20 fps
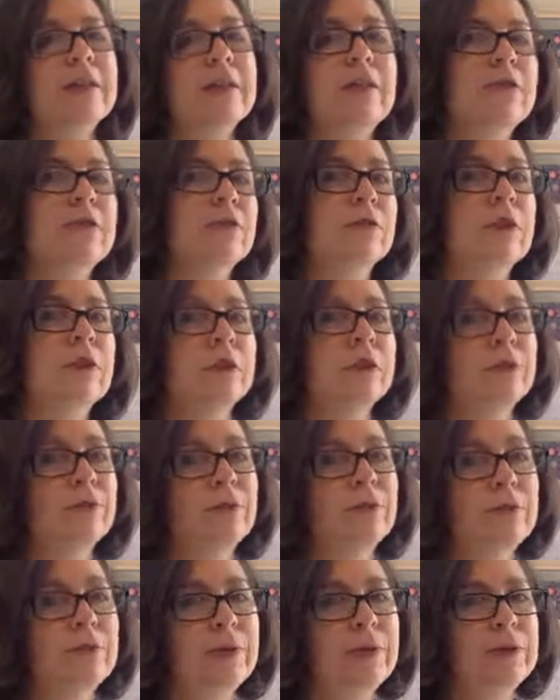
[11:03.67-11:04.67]
there's lots of
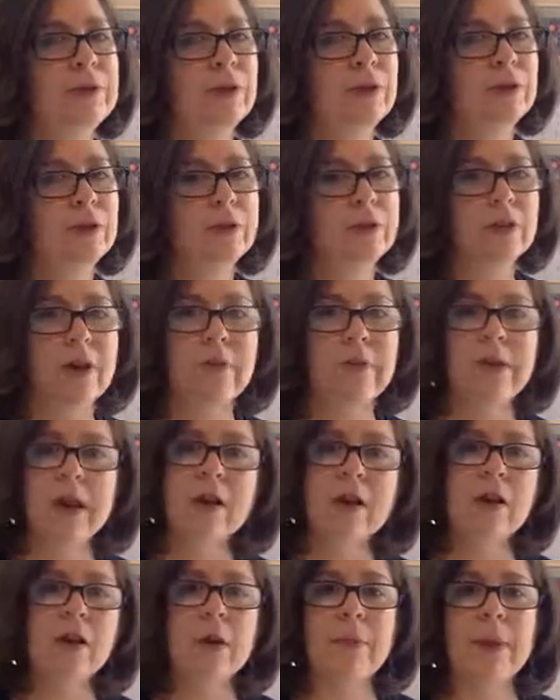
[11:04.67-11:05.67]
free resources on
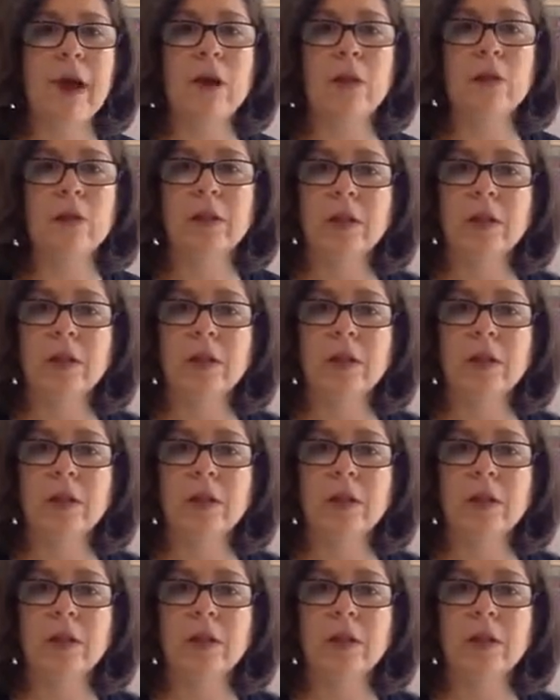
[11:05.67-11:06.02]
there about